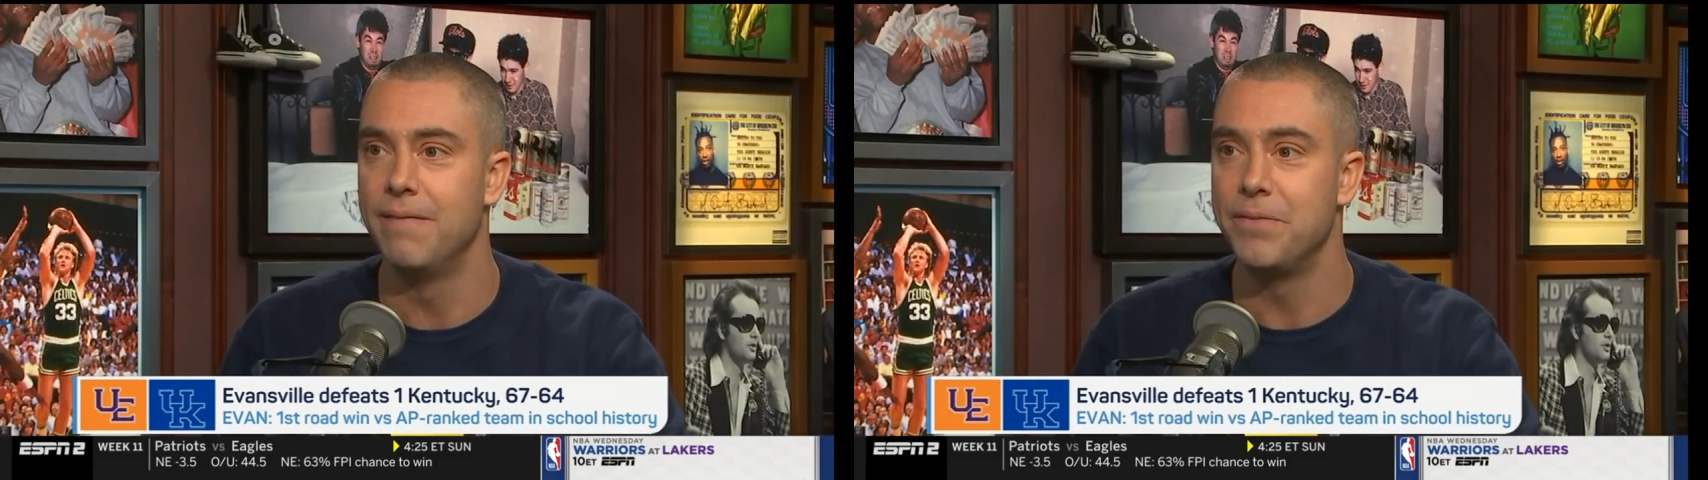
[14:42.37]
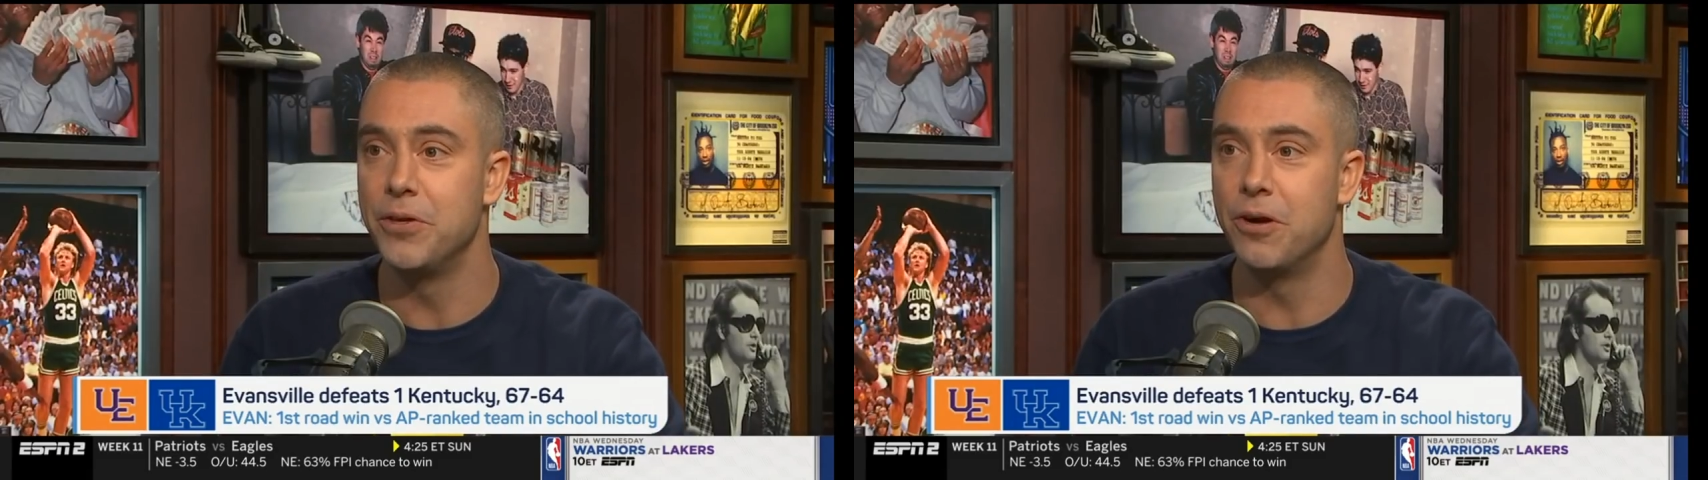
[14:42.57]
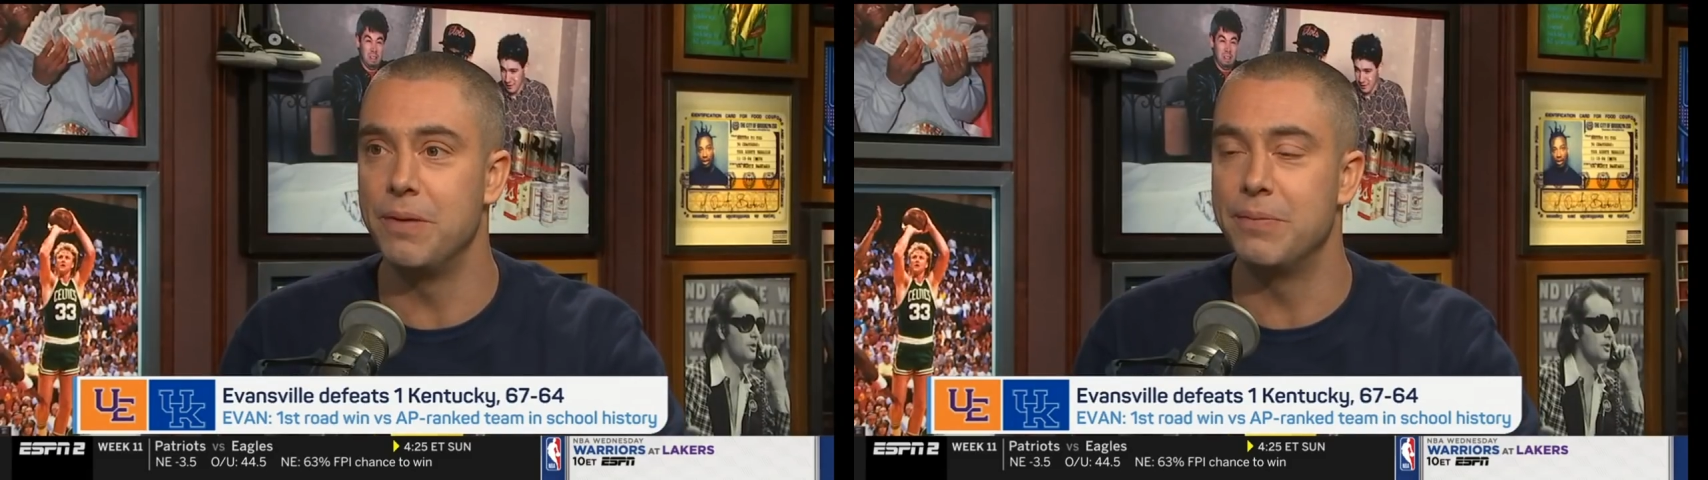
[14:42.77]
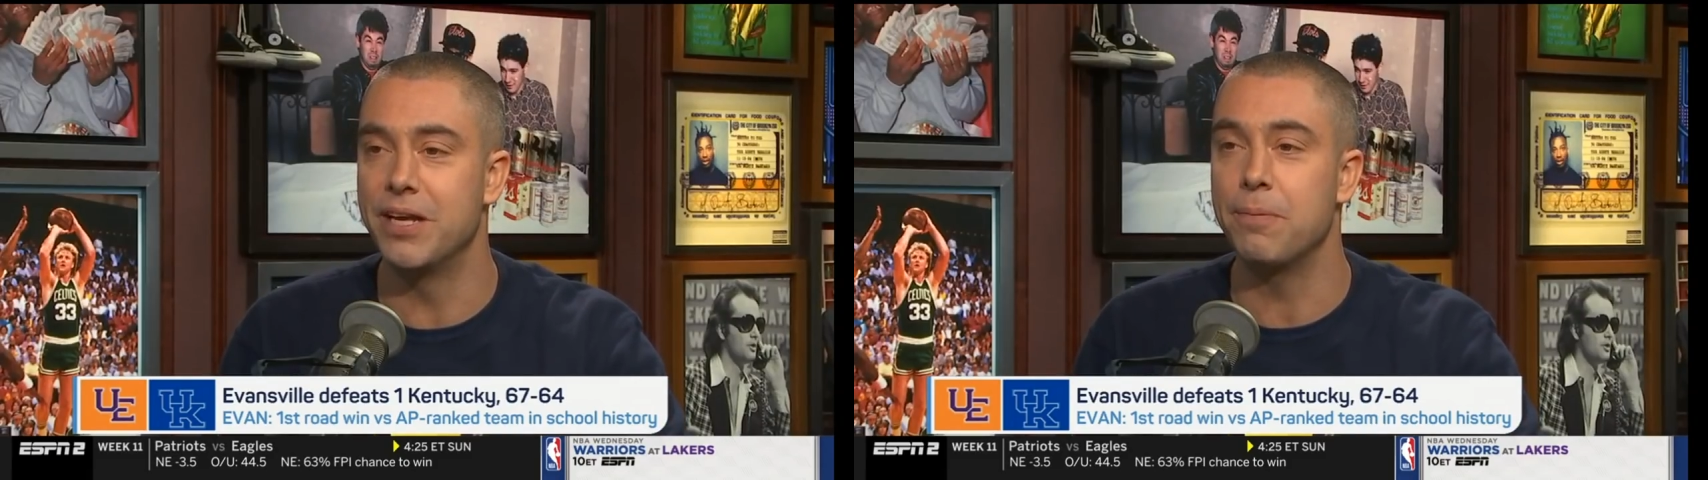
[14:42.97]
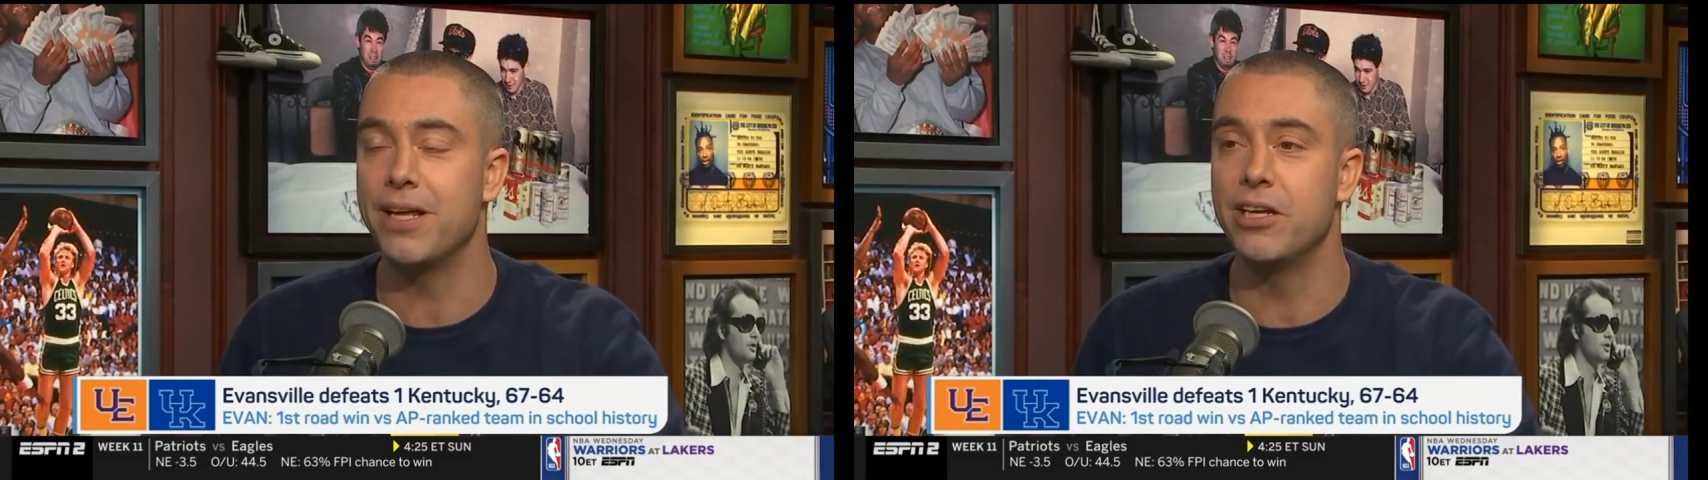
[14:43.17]
You know what I mean? But
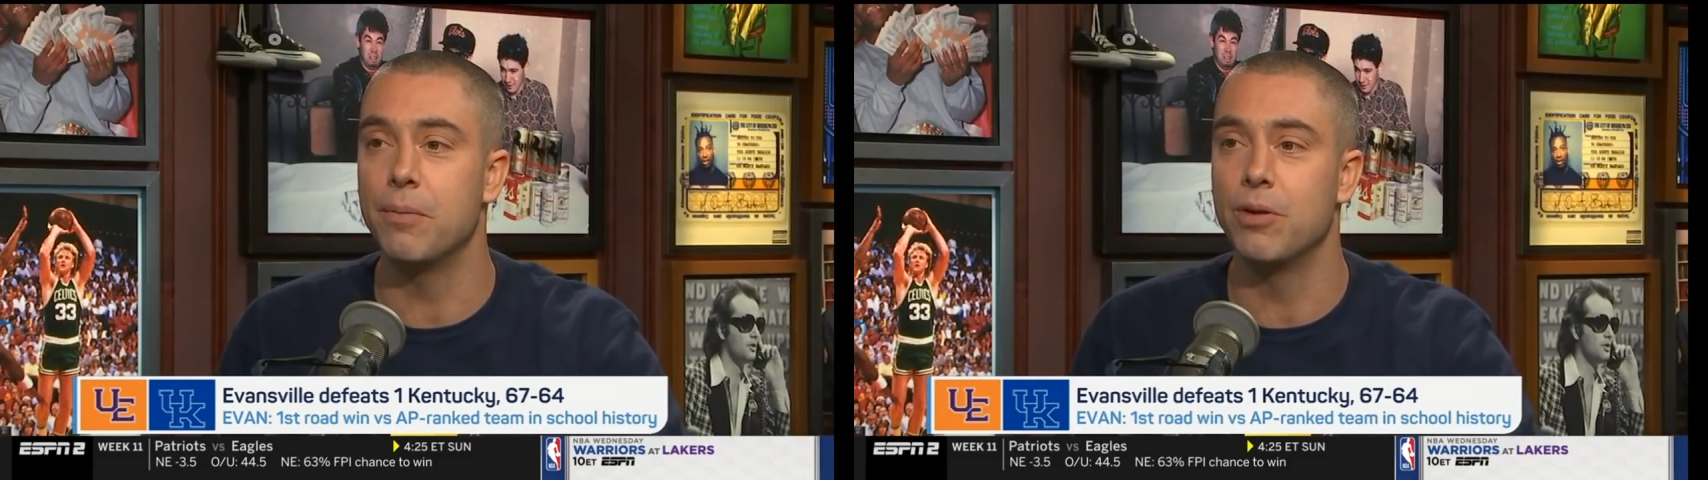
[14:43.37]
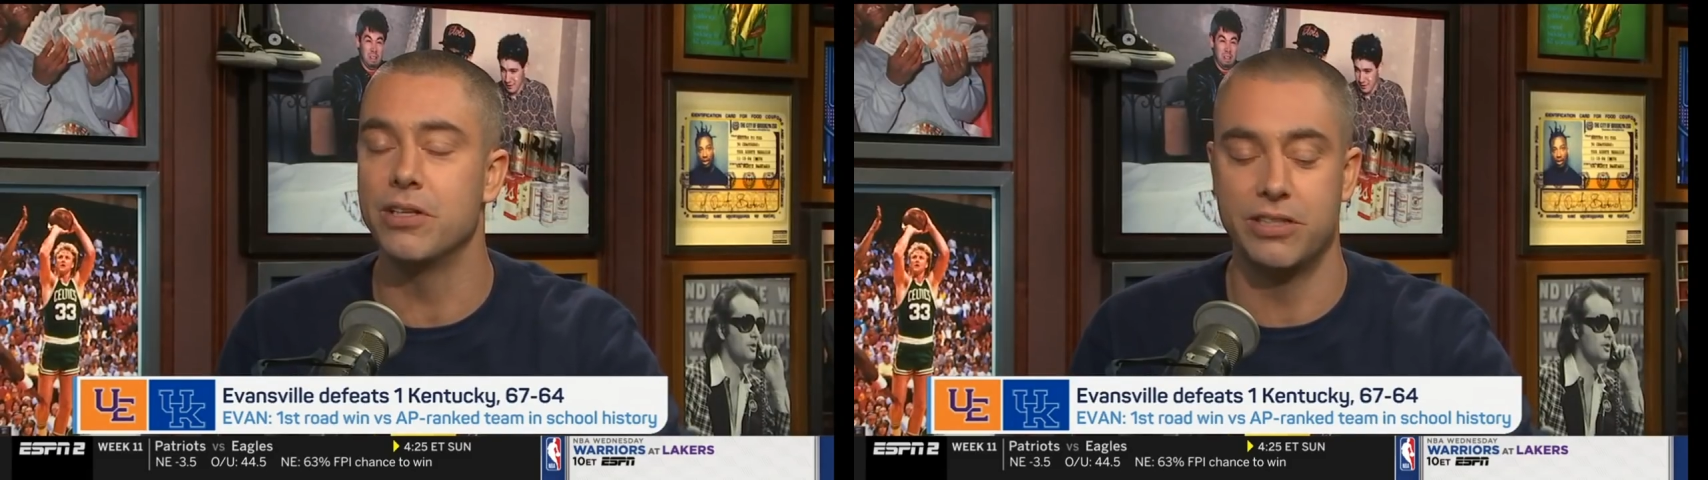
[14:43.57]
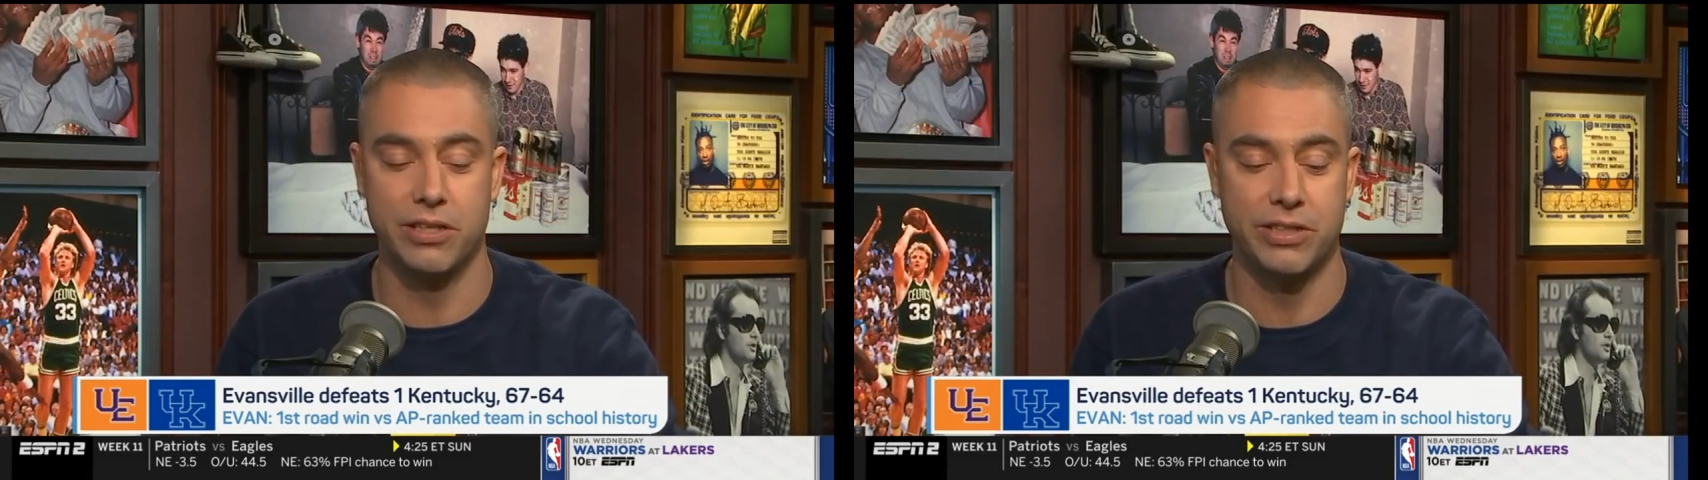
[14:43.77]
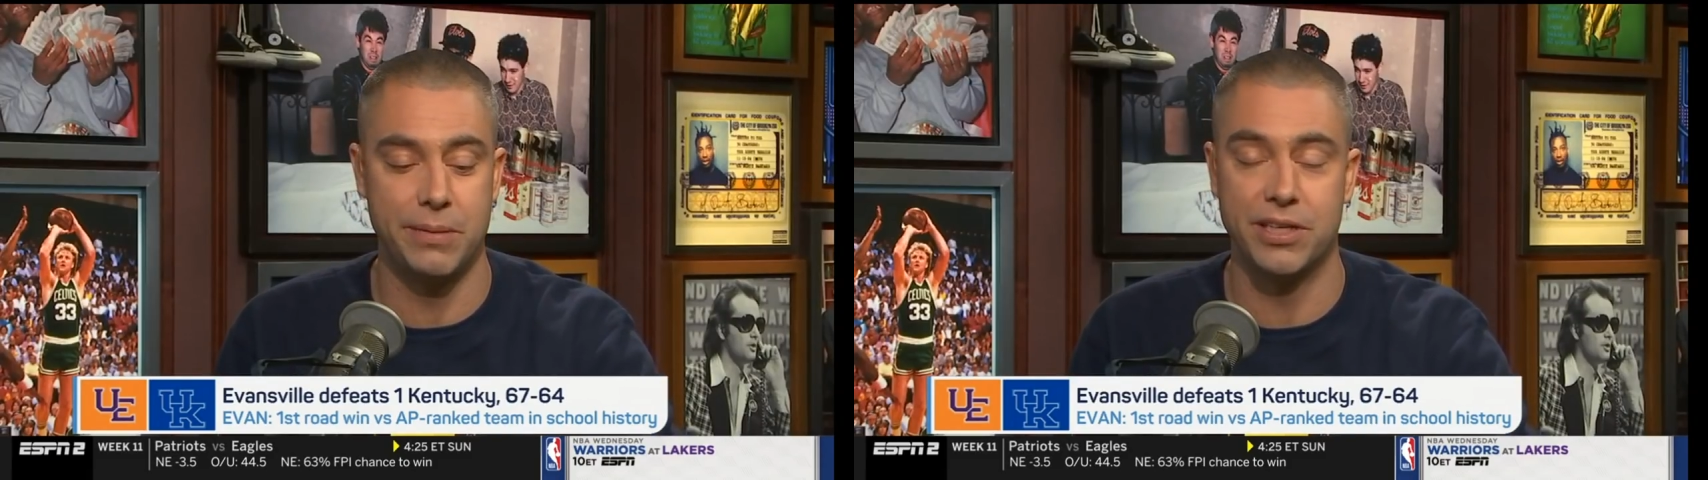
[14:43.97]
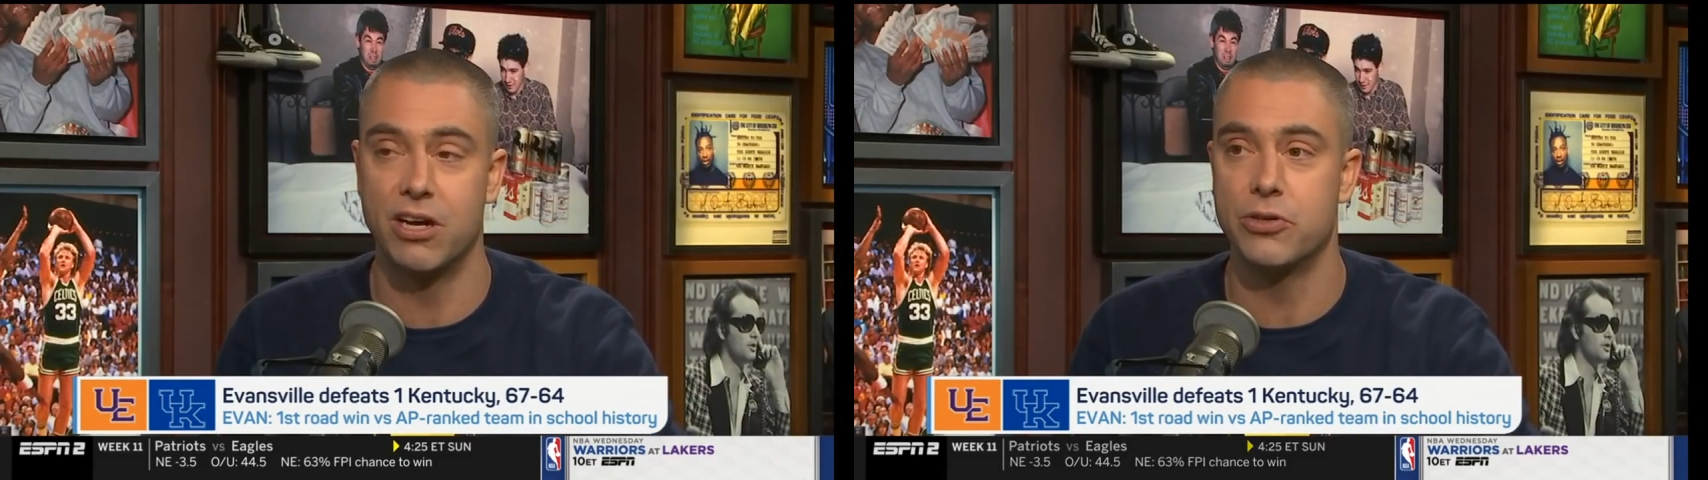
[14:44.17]
they're playing the number one team
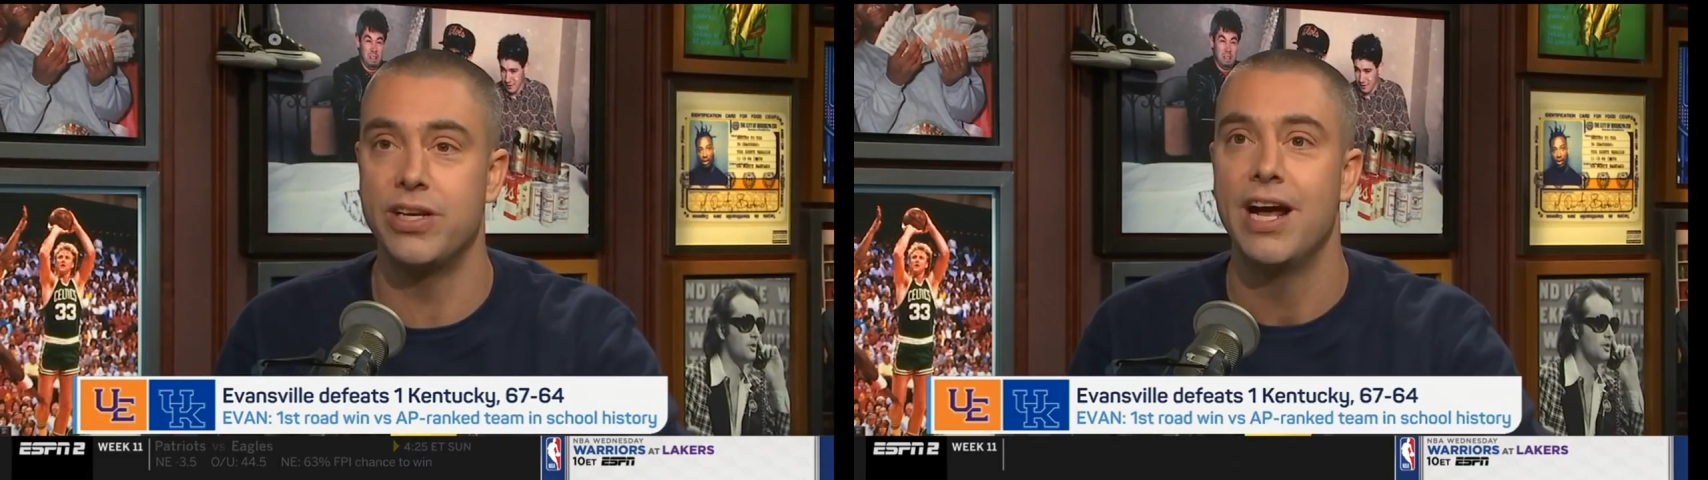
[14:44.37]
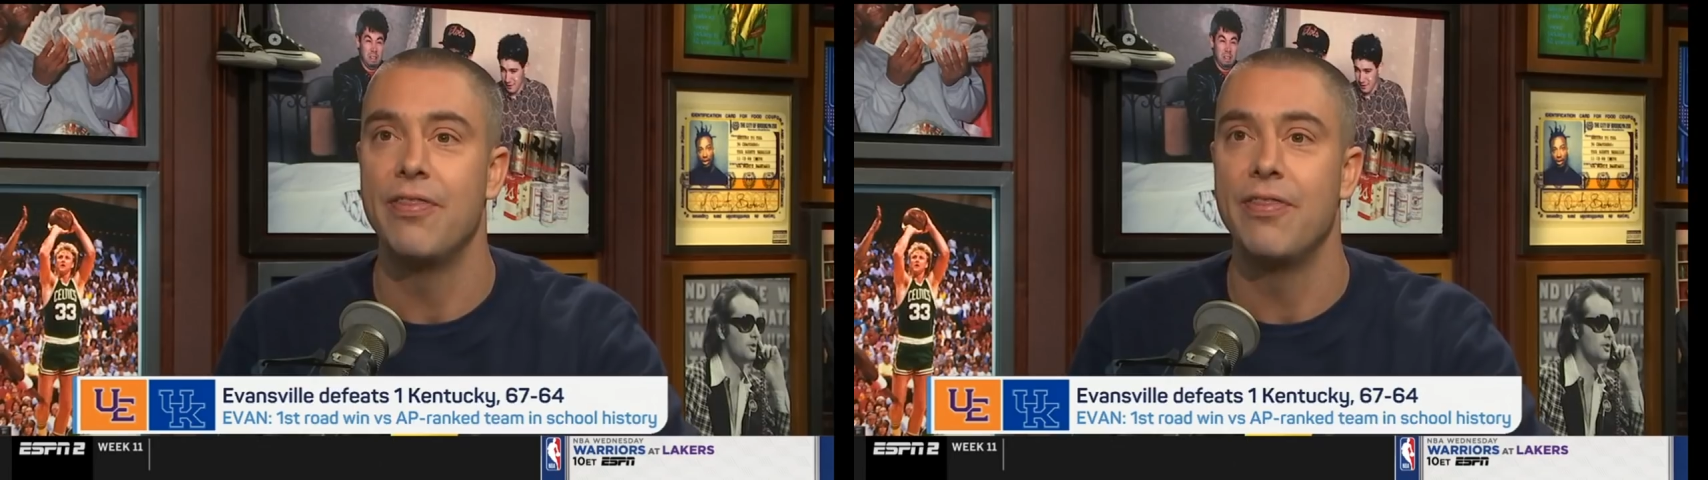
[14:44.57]
in the country.